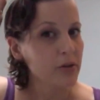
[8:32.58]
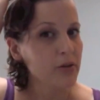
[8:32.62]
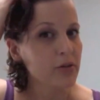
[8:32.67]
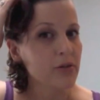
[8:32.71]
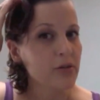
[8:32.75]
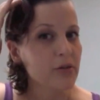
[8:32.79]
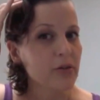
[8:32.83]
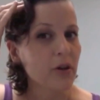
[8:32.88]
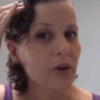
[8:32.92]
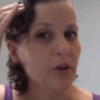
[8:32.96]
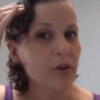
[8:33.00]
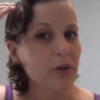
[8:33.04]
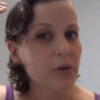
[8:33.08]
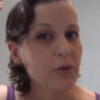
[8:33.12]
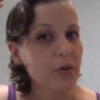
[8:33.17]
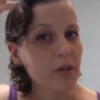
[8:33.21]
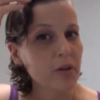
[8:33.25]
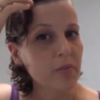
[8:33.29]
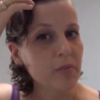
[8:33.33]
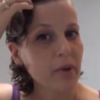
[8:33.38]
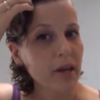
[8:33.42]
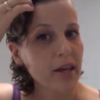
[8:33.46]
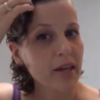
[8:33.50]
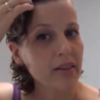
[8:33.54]
So you
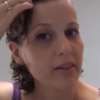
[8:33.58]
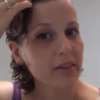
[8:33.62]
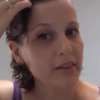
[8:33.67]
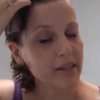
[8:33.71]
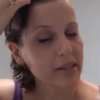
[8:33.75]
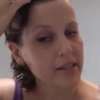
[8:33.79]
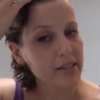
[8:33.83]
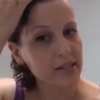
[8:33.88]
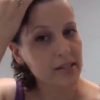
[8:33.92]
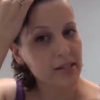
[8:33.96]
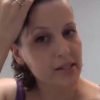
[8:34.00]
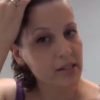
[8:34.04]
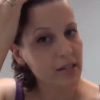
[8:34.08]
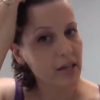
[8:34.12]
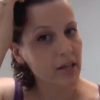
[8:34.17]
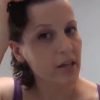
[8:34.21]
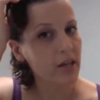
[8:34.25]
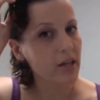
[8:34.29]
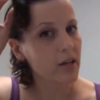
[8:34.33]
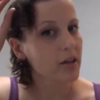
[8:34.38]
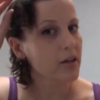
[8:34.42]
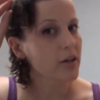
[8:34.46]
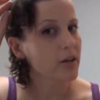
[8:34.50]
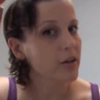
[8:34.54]
can make this
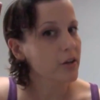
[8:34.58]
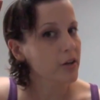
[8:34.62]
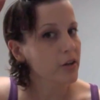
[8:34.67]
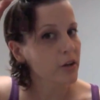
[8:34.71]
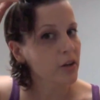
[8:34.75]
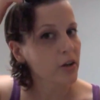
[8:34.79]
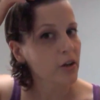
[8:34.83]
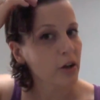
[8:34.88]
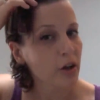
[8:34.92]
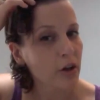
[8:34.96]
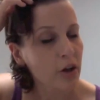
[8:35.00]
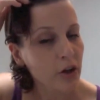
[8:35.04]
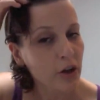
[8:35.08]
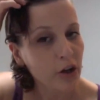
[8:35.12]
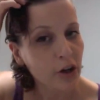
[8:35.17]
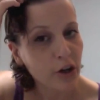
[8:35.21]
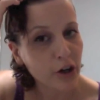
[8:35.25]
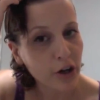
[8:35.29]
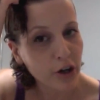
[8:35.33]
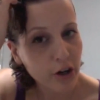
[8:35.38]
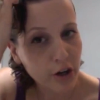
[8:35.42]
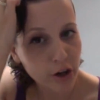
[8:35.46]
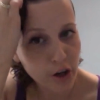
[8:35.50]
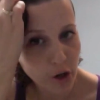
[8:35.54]

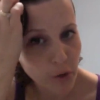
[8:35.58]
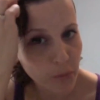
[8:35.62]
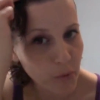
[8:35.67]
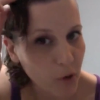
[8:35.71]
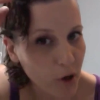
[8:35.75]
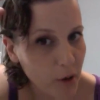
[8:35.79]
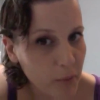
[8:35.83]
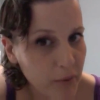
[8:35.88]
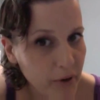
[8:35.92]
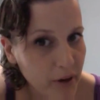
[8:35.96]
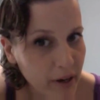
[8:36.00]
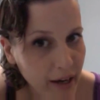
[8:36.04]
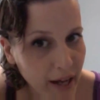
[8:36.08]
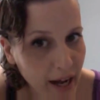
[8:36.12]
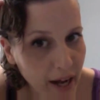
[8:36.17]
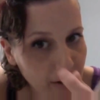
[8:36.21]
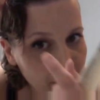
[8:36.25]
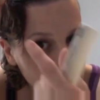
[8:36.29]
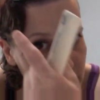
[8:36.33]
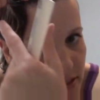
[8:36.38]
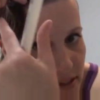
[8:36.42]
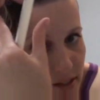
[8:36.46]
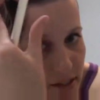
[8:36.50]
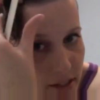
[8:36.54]
curl more
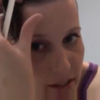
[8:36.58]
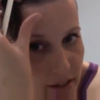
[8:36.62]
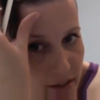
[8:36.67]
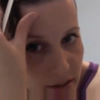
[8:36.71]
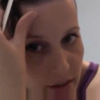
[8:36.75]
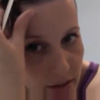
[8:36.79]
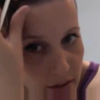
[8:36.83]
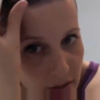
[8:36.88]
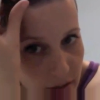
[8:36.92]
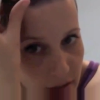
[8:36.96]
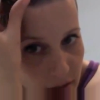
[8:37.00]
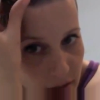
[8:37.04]
pronounced here,